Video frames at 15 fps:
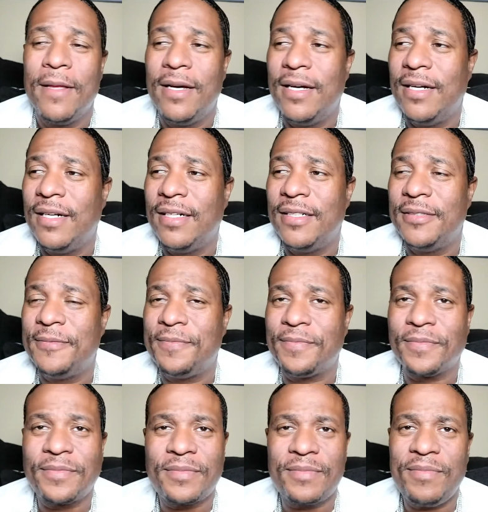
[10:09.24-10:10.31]
I
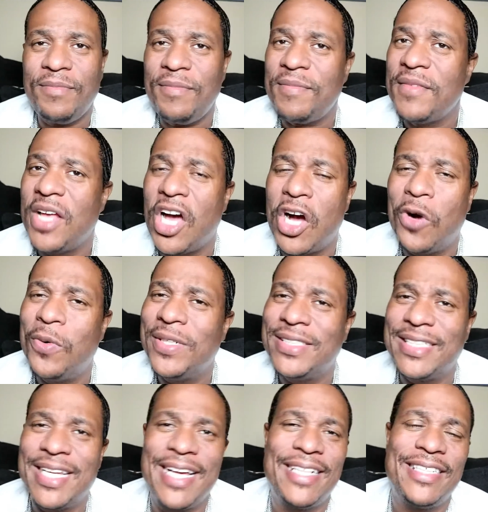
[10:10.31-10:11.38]
always
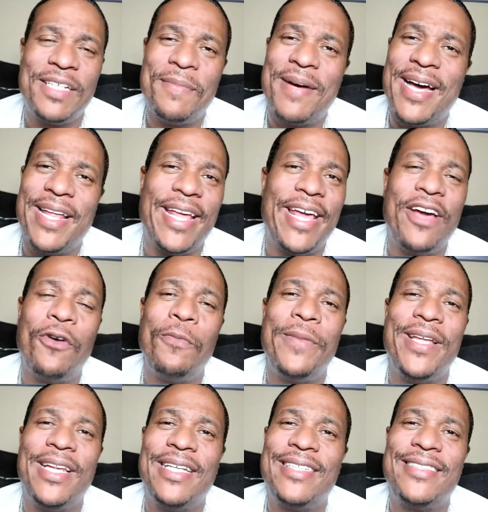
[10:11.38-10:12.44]
ask somebody to help me
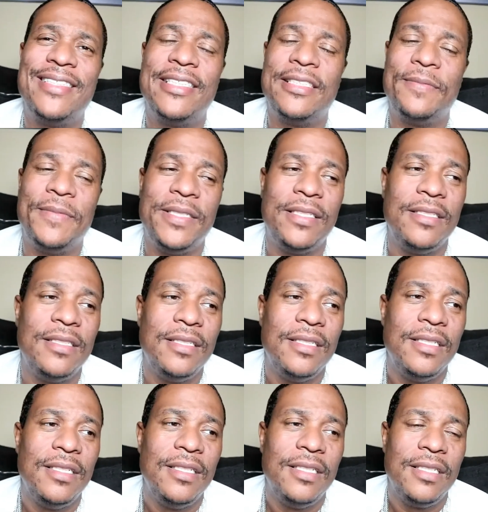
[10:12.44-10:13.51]
and assist me.
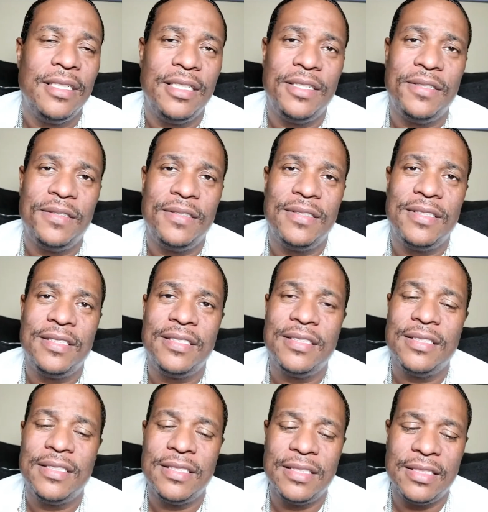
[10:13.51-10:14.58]
You know,
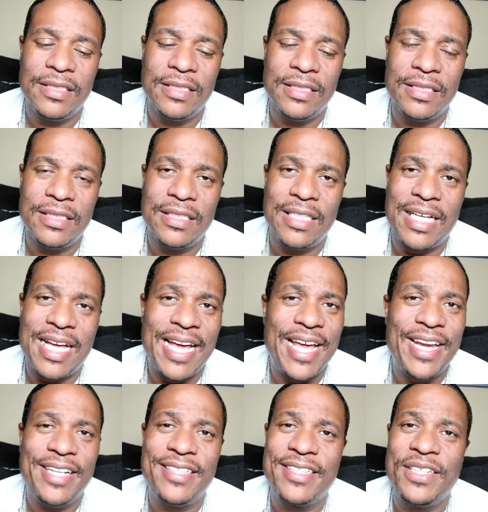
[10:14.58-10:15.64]
I had an
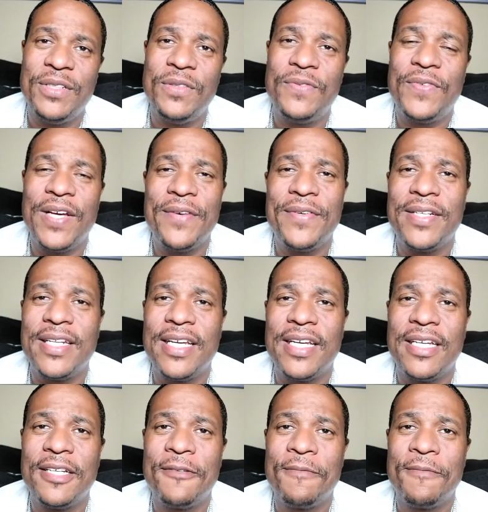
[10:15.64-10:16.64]
excuse for everything.